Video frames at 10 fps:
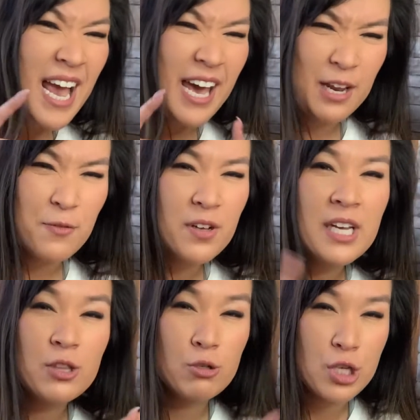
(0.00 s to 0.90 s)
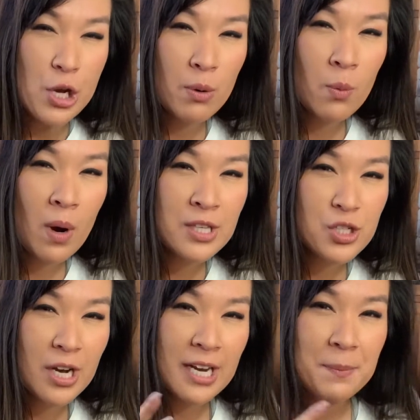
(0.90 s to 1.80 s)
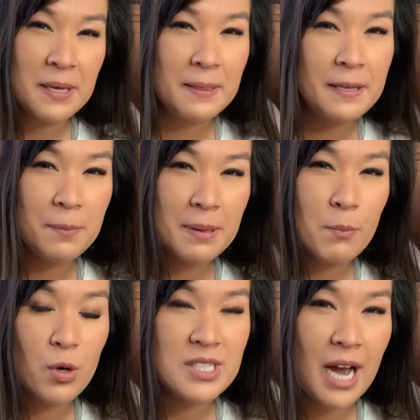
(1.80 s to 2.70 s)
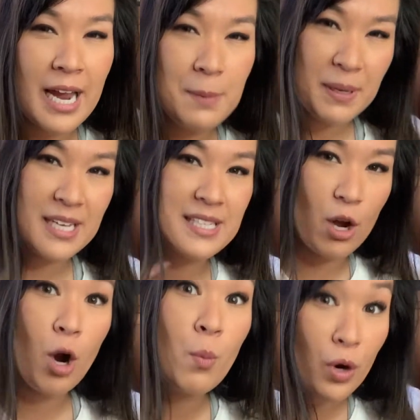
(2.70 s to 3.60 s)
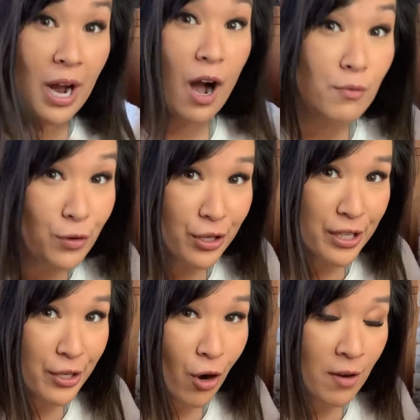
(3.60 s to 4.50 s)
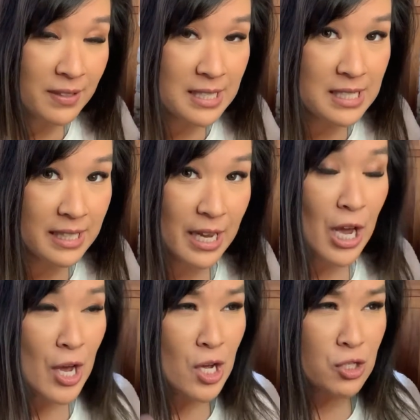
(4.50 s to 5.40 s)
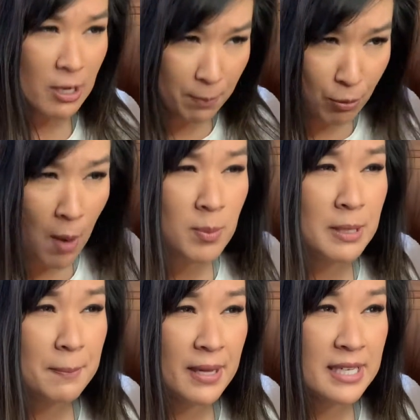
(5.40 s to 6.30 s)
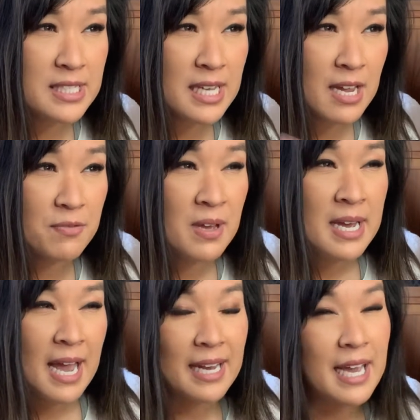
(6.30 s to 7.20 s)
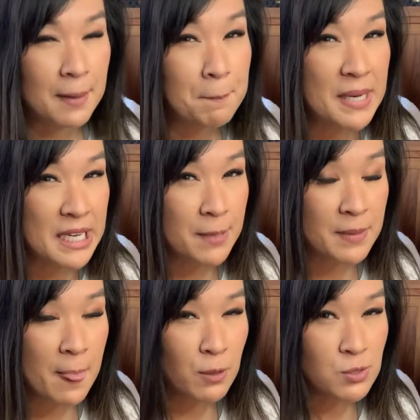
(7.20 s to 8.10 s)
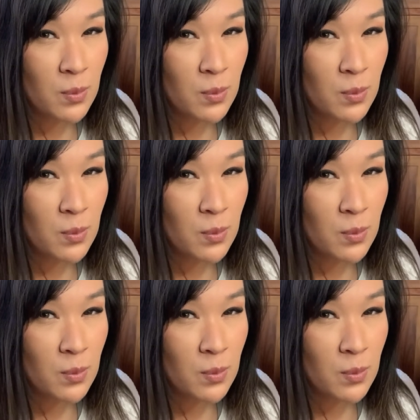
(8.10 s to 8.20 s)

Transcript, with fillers: And I feel like those newer ones are going to be a little bit more tight because they are more covered here, obviously. So I'd probably play it safe and get a medium in those